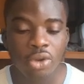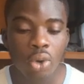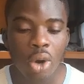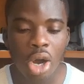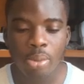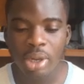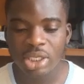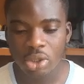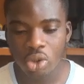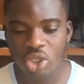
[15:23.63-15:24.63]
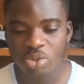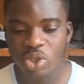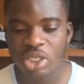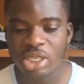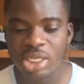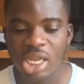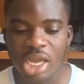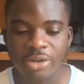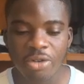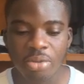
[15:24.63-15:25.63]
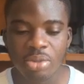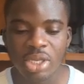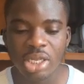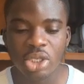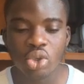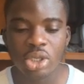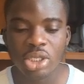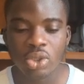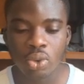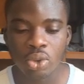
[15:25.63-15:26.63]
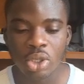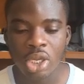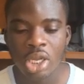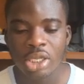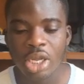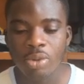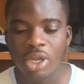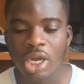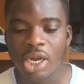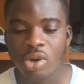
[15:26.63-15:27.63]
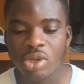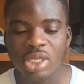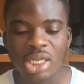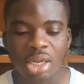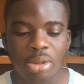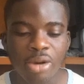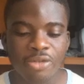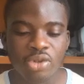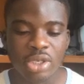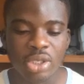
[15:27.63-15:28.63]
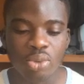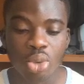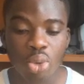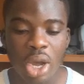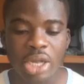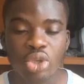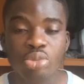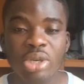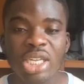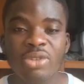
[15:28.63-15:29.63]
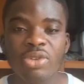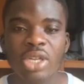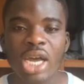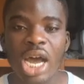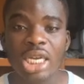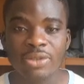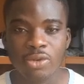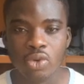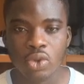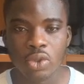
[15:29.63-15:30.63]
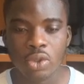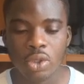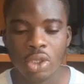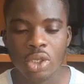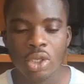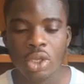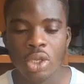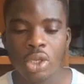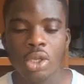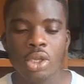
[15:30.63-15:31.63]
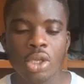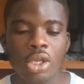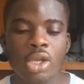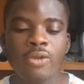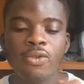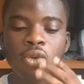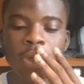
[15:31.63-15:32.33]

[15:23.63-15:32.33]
how much contribution is earned from each unit sold, then we can calculate the number of units required to break even as follows. If we